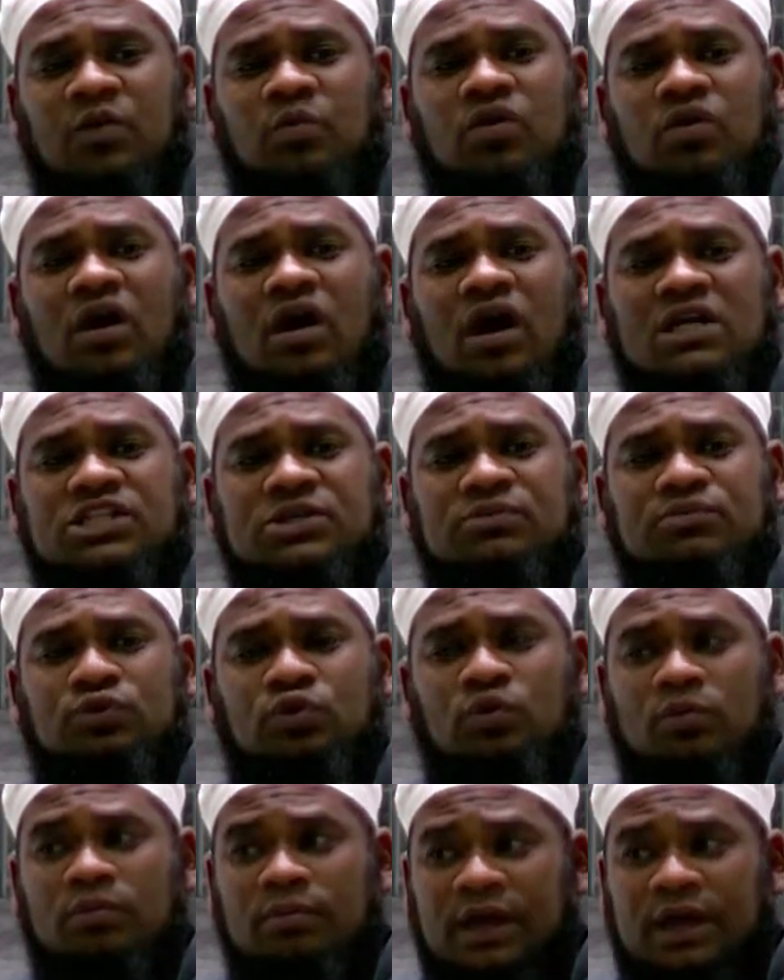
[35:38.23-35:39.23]
and we
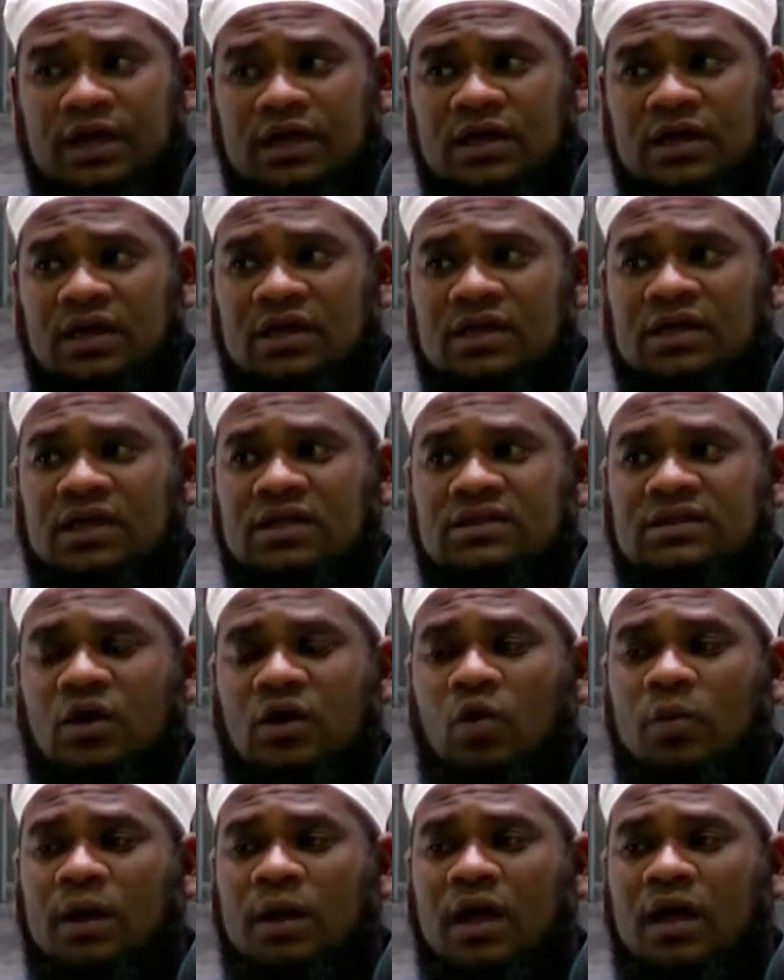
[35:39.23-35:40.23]
ask him to make
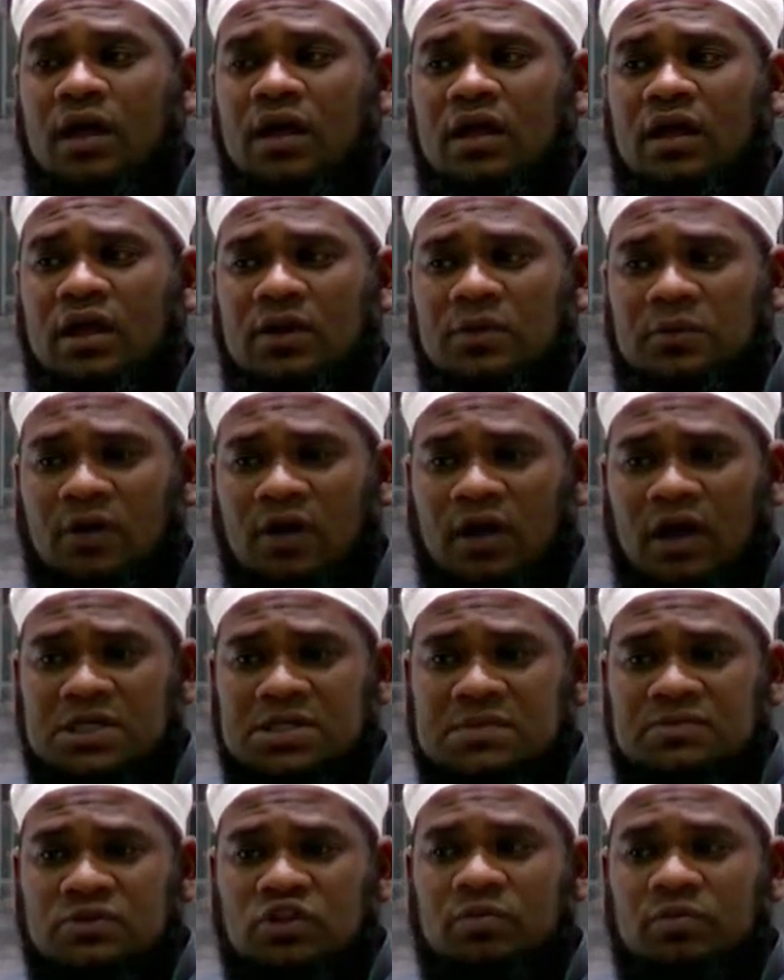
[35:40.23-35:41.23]
tawbah, and we
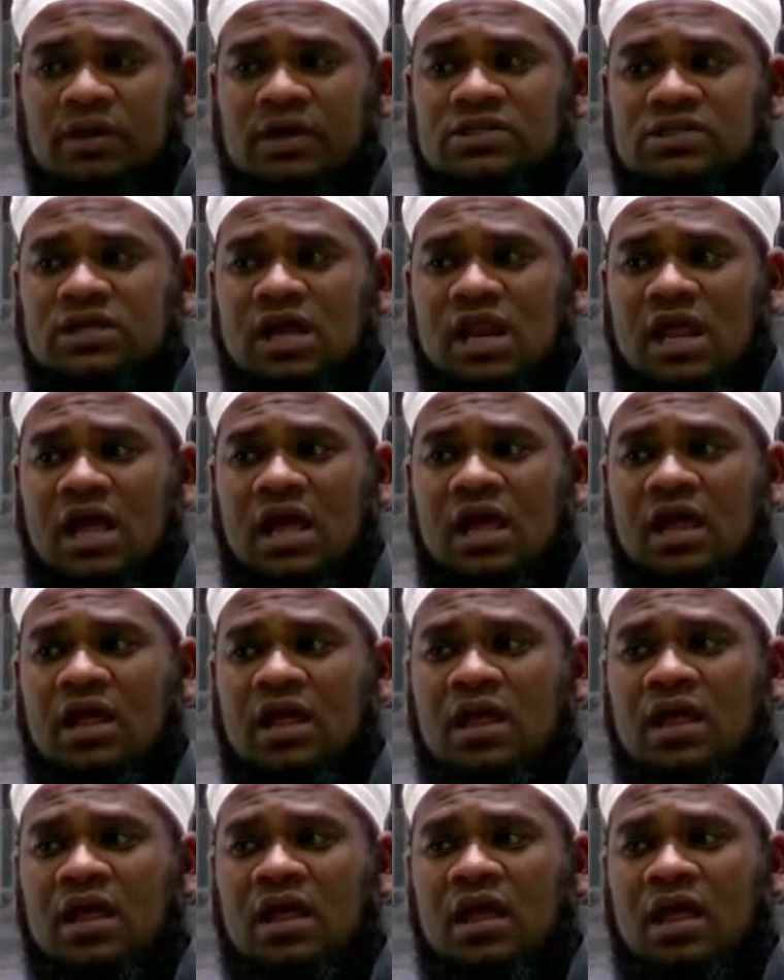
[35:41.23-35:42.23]
ask him to make
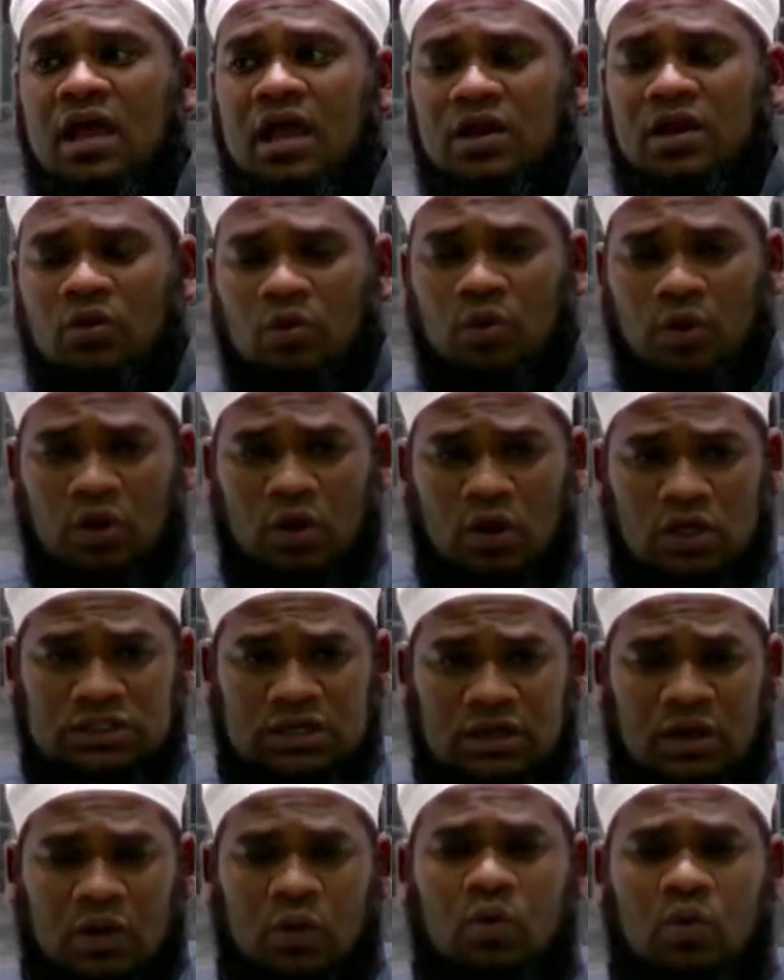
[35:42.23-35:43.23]
salah, and we
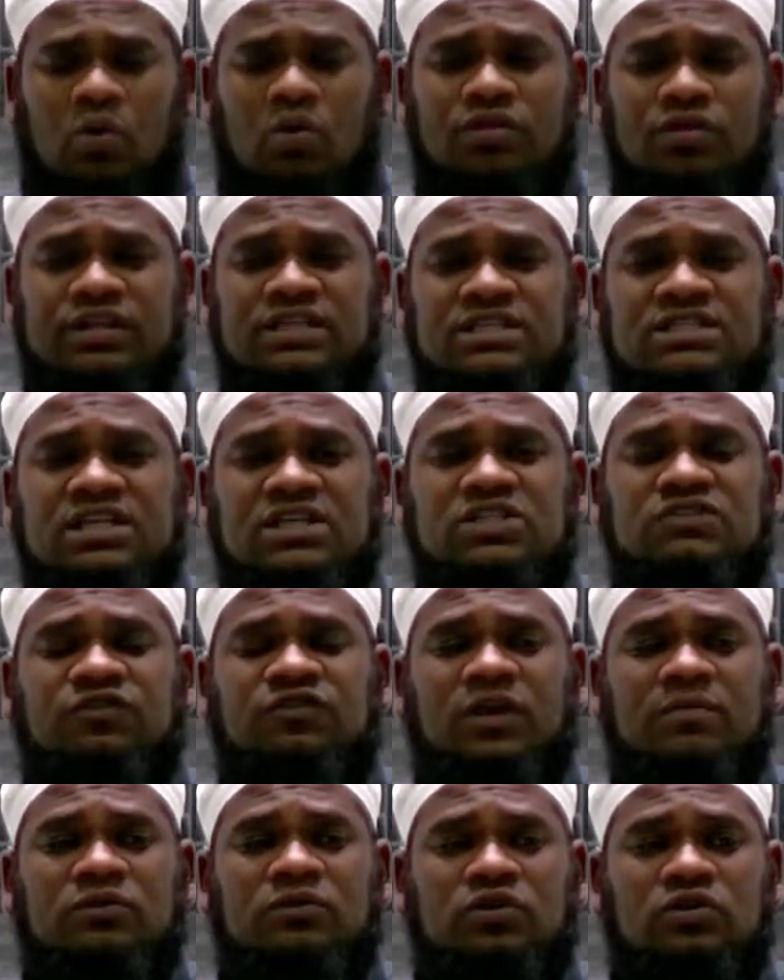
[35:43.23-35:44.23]
ask all these
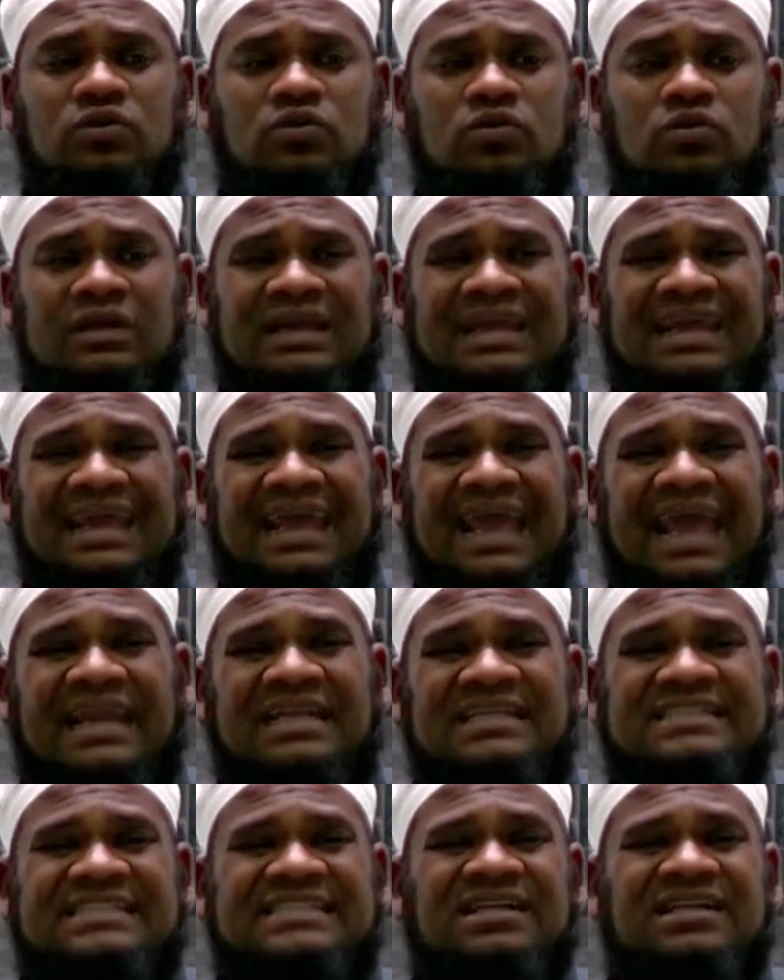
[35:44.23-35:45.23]
things for him to do,
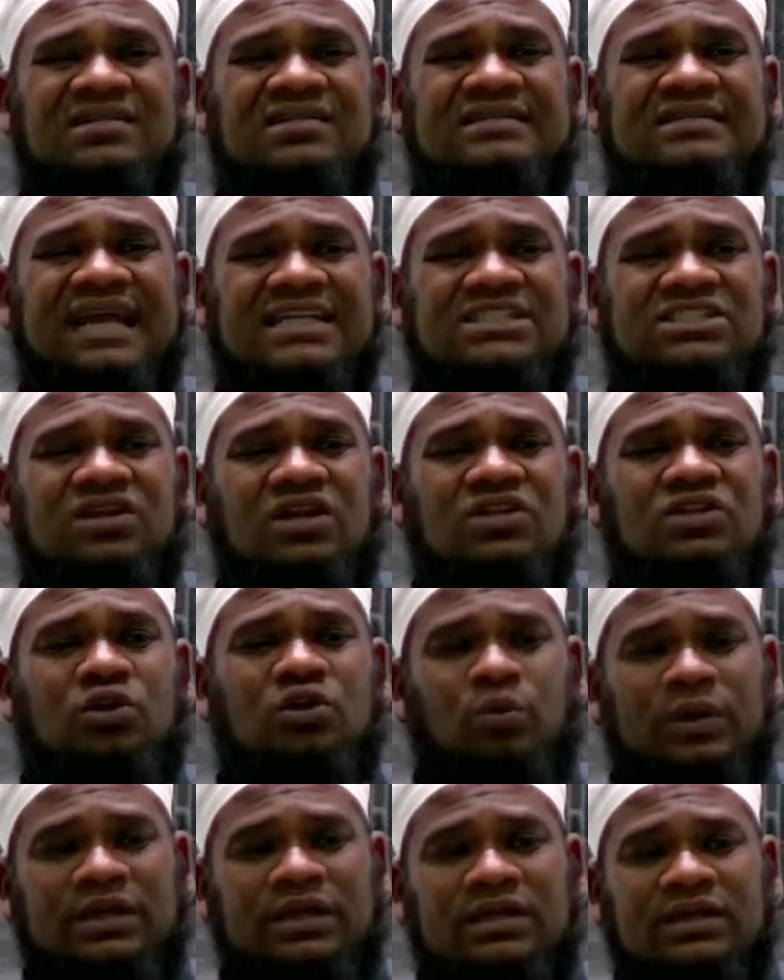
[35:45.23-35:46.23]
and he still does
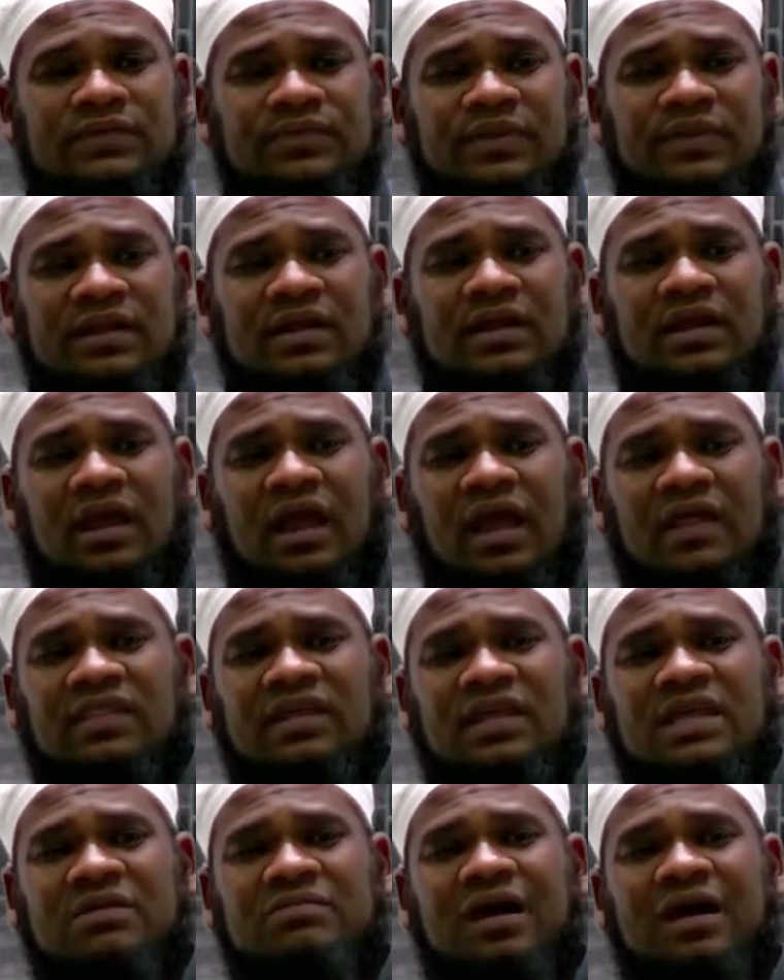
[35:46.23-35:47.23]
not do it,
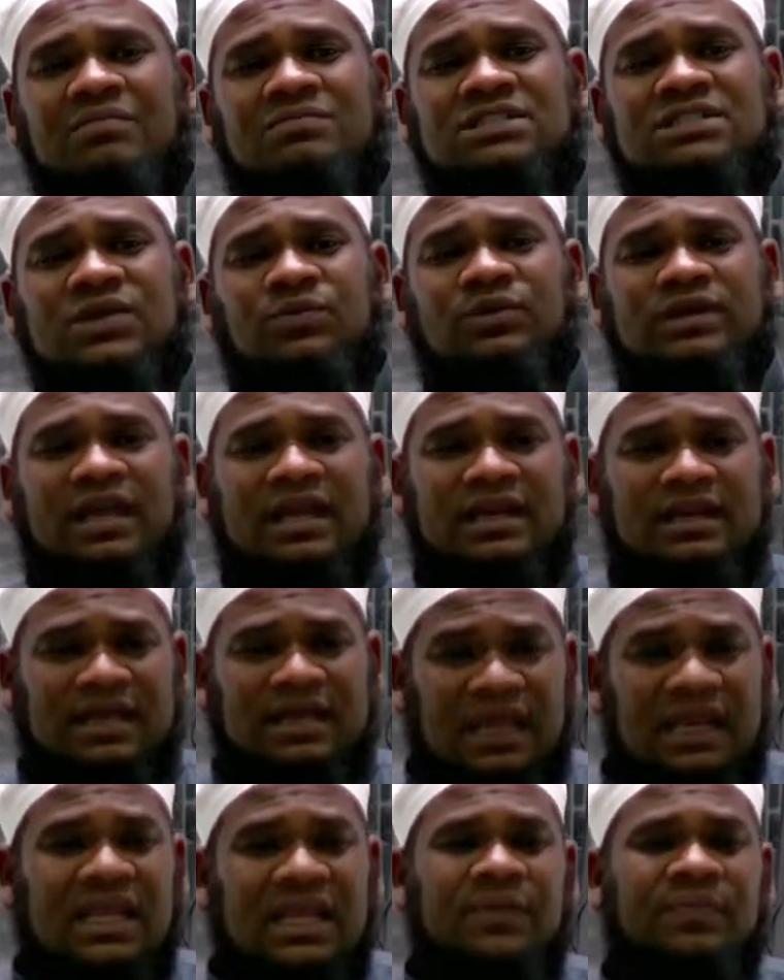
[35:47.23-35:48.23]
and the imam says we
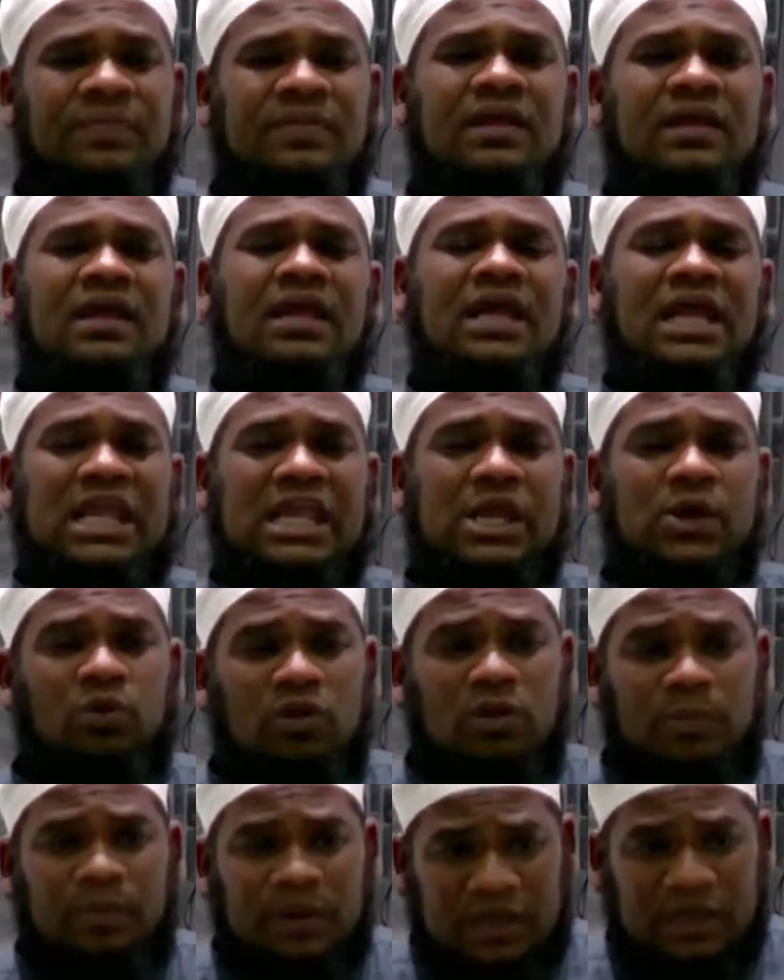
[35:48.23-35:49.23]
can kill him,
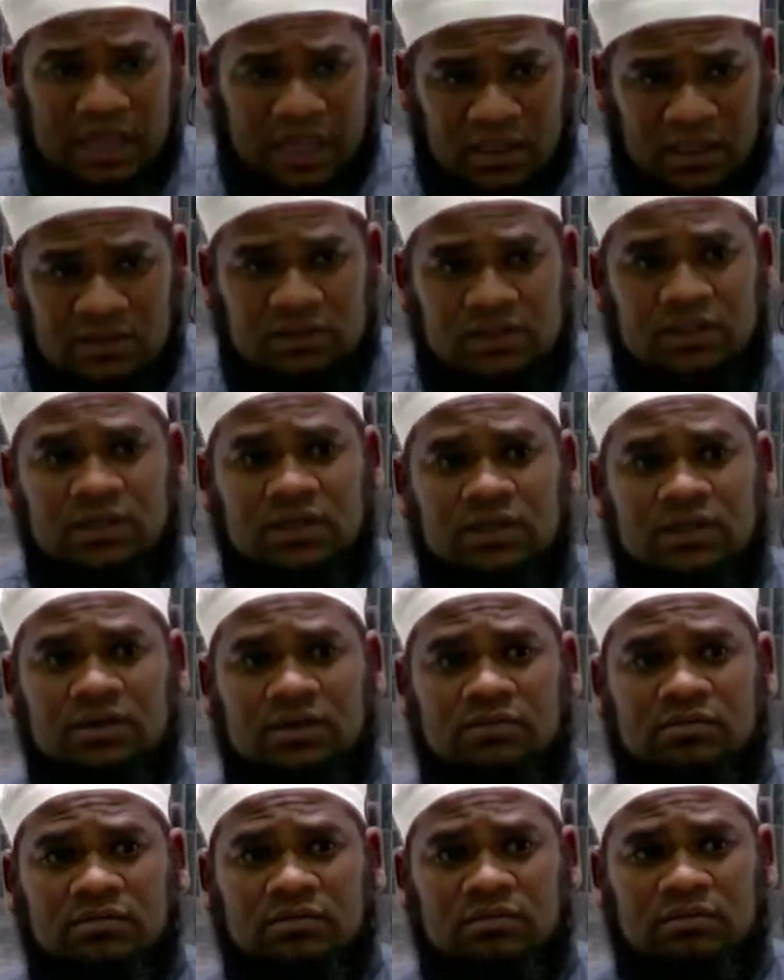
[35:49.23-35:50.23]
he will be killed,